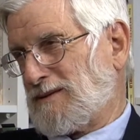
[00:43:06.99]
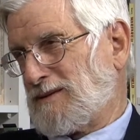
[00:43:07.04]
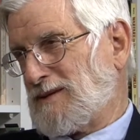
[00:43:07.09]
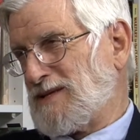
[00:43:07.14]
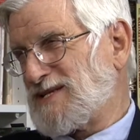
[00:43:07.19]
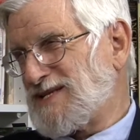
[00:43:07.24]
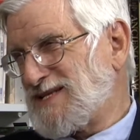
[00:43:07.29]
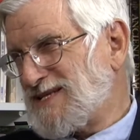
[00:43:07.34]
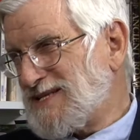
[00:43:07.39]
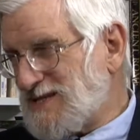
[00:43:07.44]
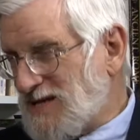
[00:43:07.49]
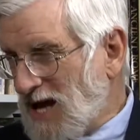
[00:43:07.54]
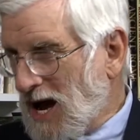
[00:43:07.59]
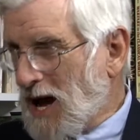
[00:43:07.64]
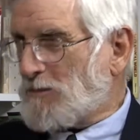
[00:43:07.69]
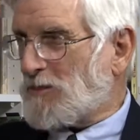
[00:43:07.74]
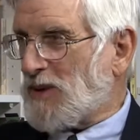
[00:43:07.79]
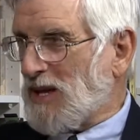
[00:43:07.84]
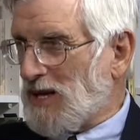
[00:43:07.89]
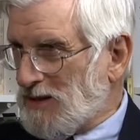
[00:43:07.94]
to
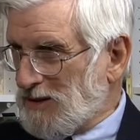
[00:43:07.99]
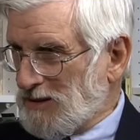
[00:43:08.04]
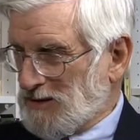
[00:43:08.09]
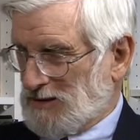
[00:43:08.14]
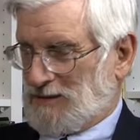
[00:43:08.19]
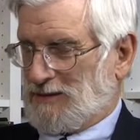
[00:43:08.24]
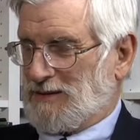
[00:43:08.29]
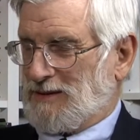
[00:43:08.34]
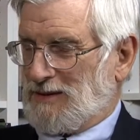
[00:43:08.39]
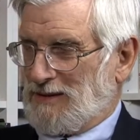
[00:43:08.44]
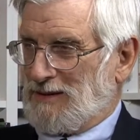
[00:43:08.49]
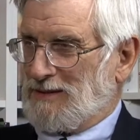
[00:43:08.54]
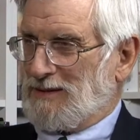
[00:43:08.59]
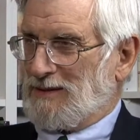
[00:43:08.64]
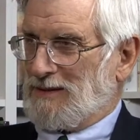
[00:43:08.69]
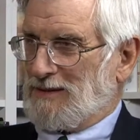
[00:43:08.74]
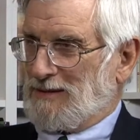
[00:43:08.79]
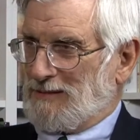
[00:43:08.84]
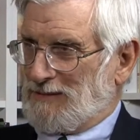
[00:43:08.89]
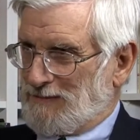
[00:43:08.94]
stop it
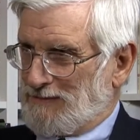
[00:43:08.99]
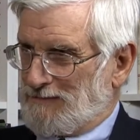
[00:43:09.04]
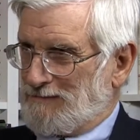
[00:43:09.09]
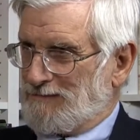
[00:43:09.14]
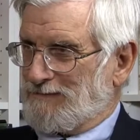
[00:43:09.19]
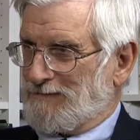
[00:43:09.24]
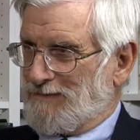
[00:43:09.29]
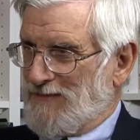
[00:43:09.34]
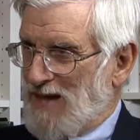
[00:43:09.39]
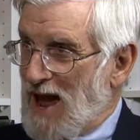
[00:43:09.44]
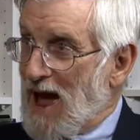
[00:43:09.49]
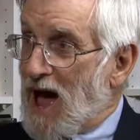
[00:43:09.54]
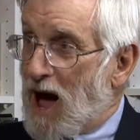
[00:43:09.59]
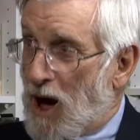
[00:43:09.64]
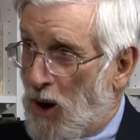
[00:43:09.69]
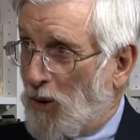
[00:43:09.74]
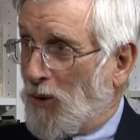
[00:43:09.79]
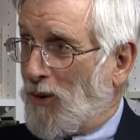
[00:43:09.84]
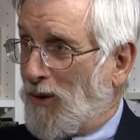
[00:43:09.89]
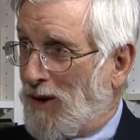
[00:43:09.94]

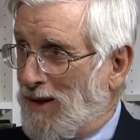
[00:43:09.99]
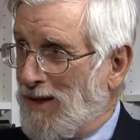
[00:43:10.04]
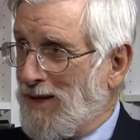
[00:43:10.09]
now?